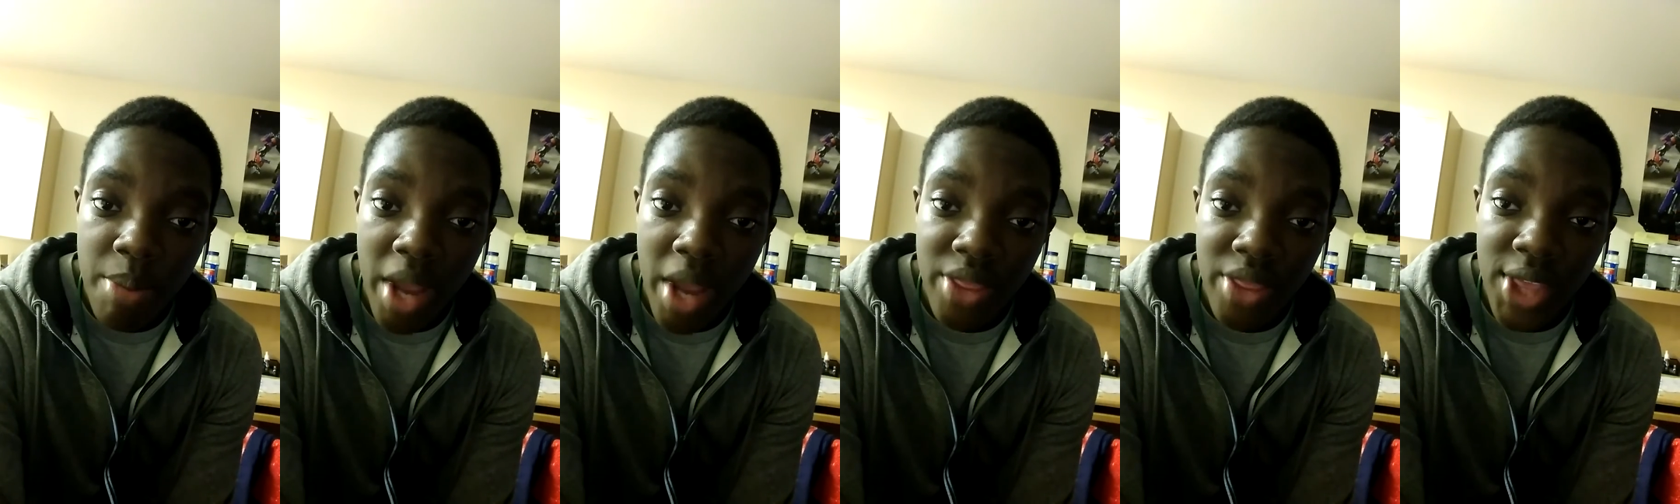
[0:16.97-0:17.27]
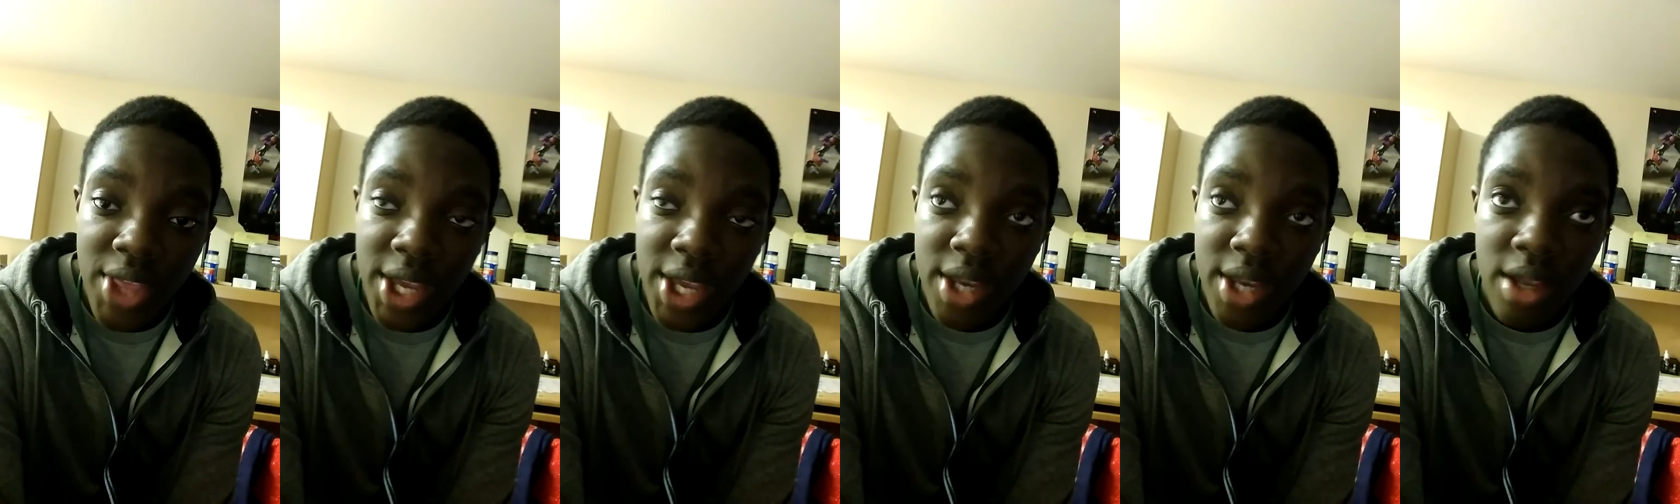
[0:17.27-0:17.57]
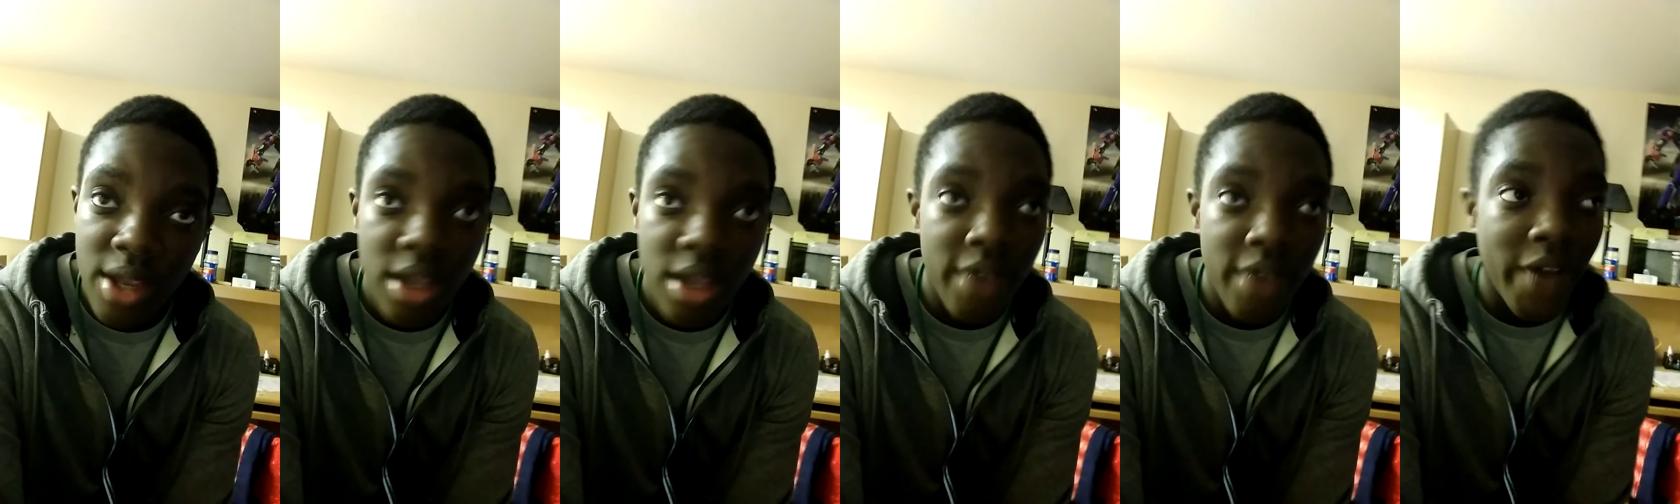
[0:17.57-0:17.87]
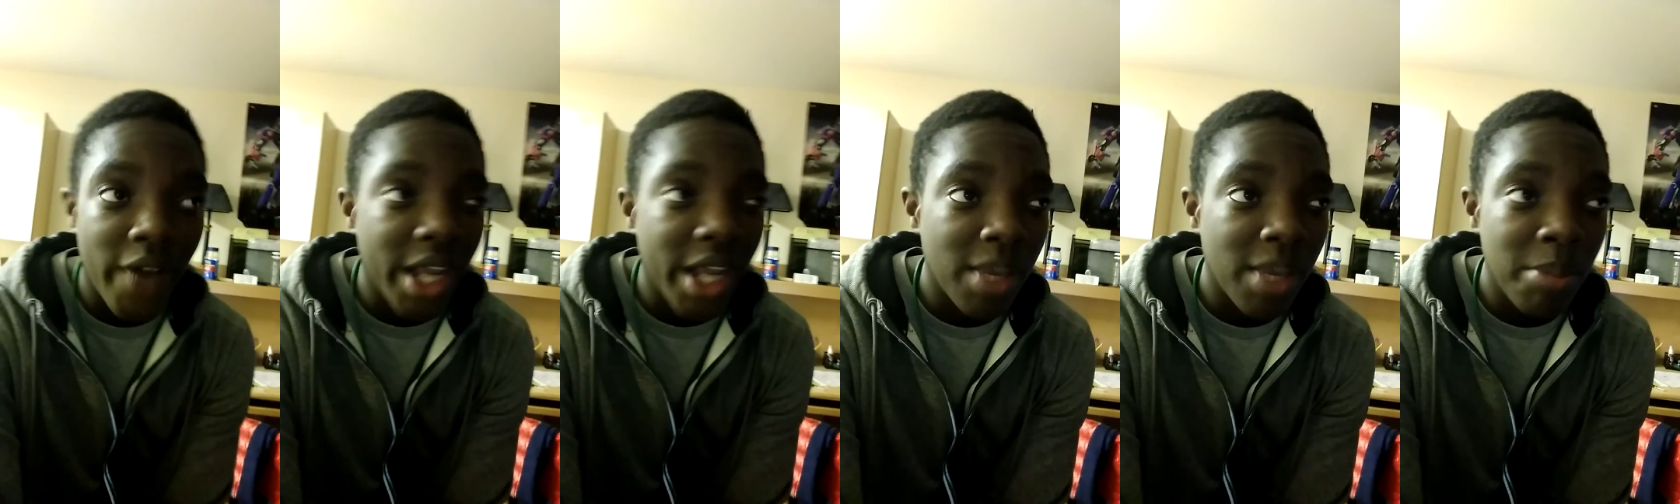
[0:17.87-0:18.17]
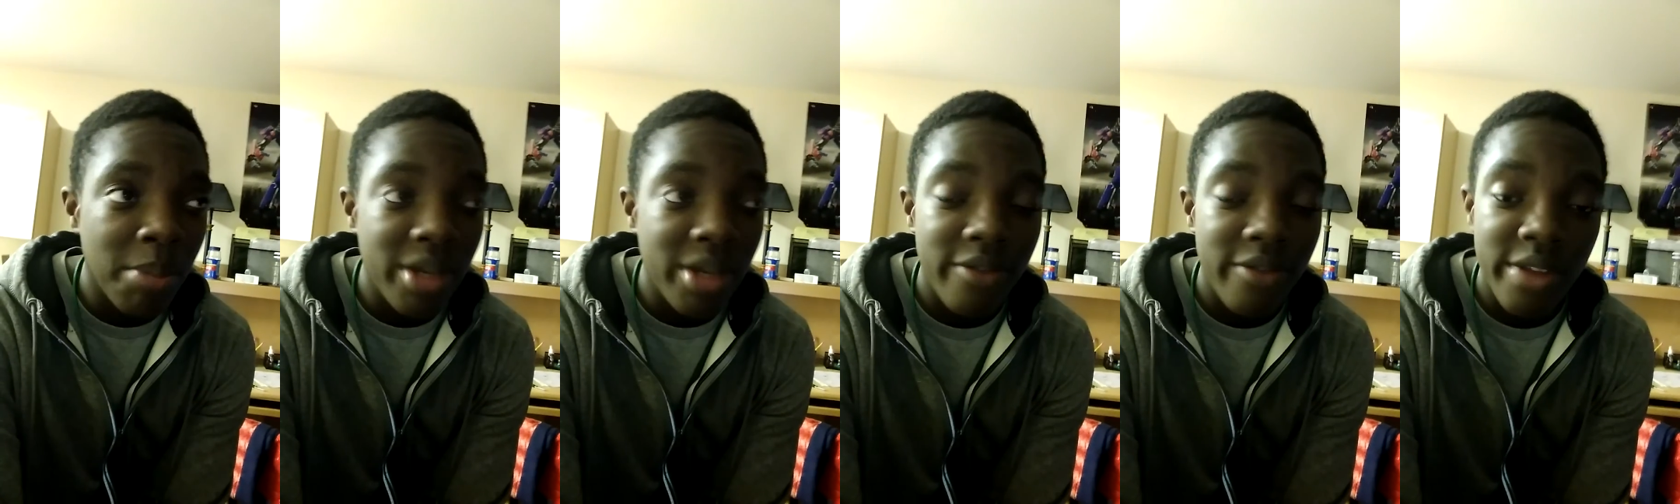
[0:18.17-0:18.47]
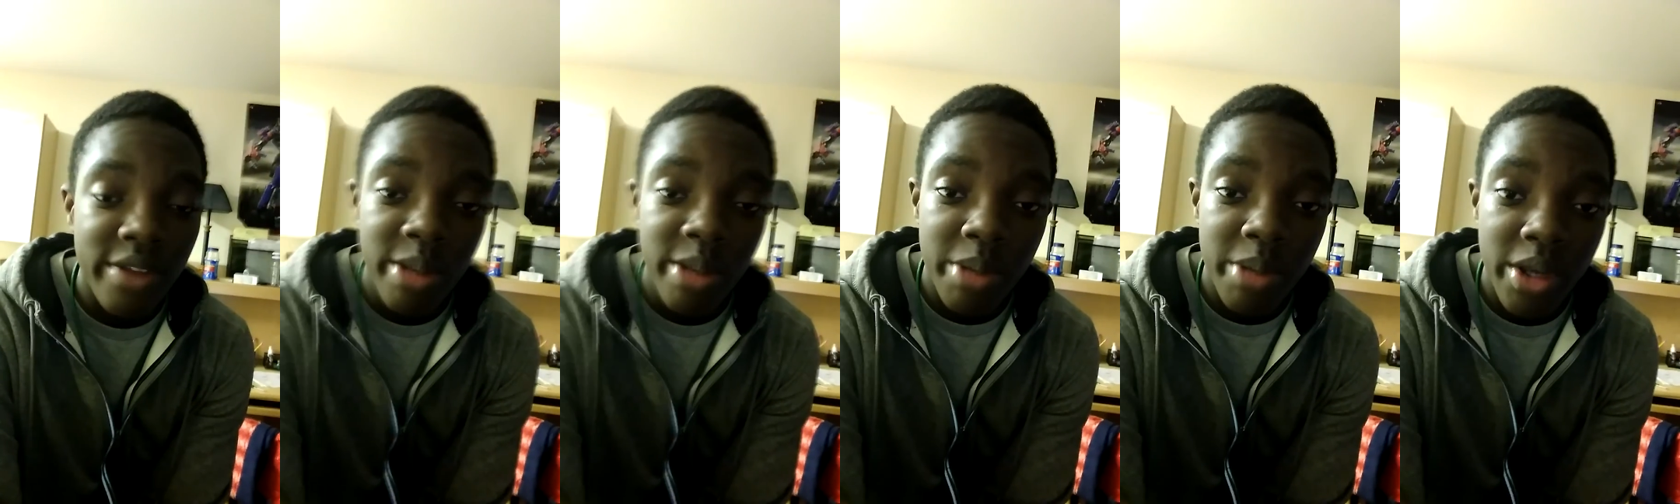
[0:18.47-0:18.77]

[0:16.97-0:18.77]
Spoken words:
I think if I can beat Philip